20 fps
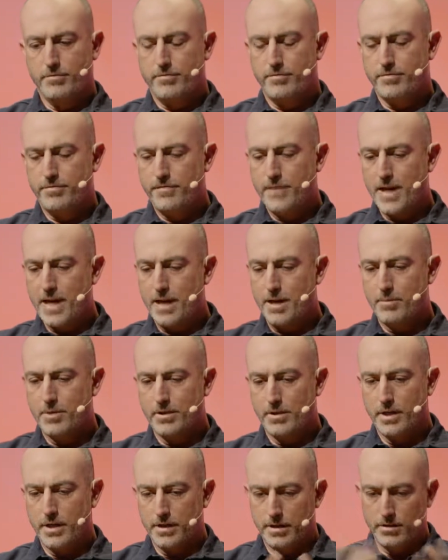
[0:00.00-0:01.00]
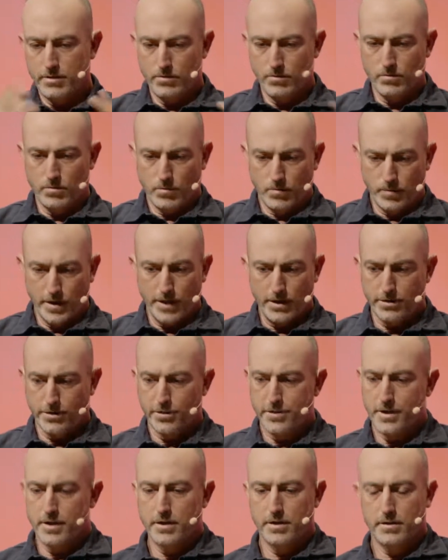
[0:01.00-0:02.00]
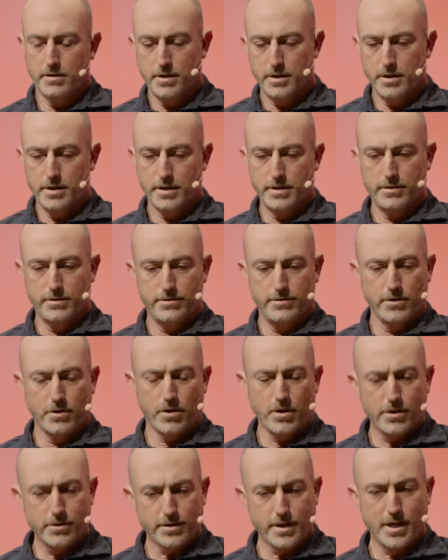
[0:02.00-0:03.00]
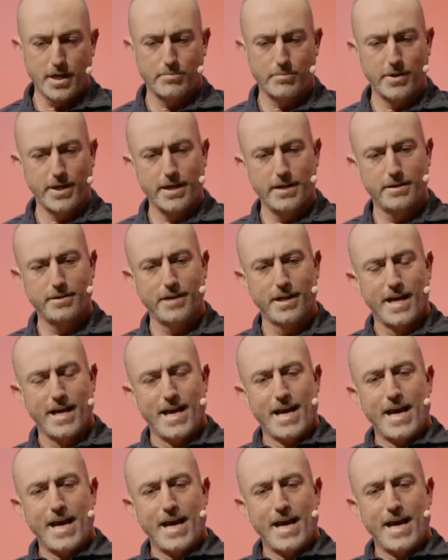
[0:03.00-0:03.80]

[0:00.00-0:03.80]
fame and wealth that are hard to comprehend.